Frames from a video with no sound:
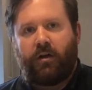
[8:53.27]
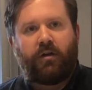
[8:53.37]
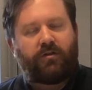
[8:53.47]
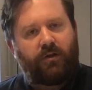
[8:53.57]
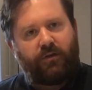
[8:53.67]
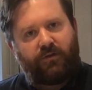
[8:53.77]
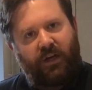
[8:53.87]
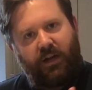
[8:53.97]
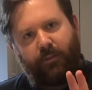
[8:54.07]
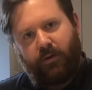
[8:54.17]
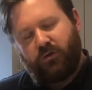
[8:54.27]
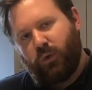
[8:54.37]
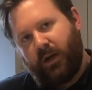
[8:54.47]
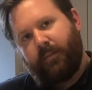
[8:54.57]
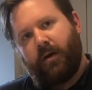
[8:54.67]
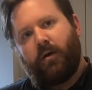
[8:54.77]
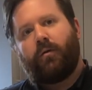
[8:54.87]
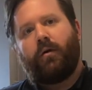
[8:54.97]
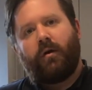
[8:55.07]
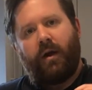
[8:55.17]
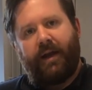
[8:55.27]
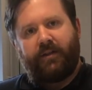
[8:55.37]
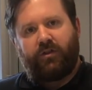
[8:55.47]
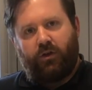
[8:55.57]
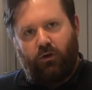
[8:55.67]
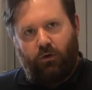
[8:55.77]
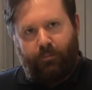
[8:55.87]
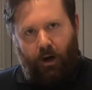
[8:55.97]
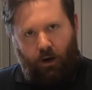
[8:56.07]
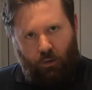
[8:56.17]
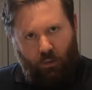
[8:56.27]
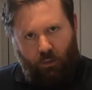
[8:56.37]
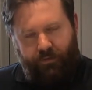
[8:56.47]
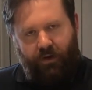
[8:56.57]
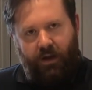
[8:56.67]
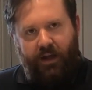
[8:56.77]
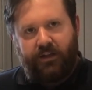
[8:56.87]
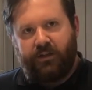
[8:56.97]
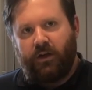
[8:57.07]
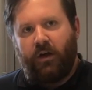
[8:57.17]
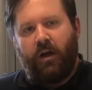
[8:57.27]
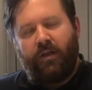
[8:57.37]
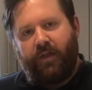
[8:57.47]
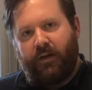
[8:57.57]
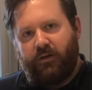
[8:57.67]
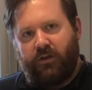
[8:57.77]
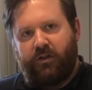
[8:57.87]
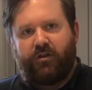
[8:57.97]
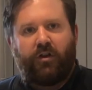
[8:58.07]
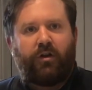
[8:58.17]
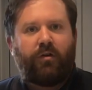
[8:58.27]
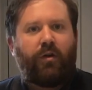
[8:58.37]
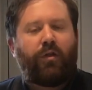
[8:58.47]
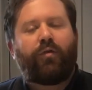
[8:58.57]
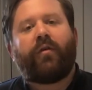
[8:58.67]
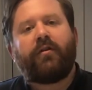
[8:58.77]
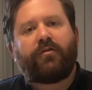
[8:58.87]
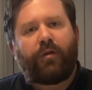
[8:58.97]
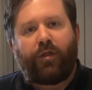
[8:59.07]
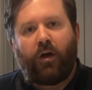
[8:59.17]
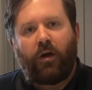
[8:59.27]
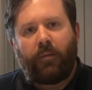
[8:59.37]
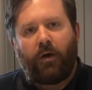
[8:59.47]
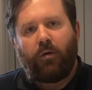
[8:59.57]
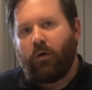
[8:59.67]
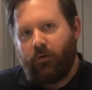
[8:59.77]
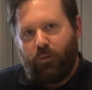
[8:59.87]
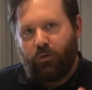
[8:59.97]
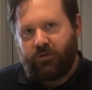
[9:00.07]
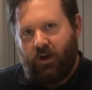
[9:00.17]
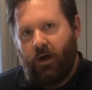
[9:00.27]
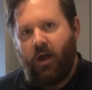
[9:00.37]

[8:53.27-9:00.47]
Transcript: So you say you put 20 ml into your bowl with your yeast, then you do 330 ml of water.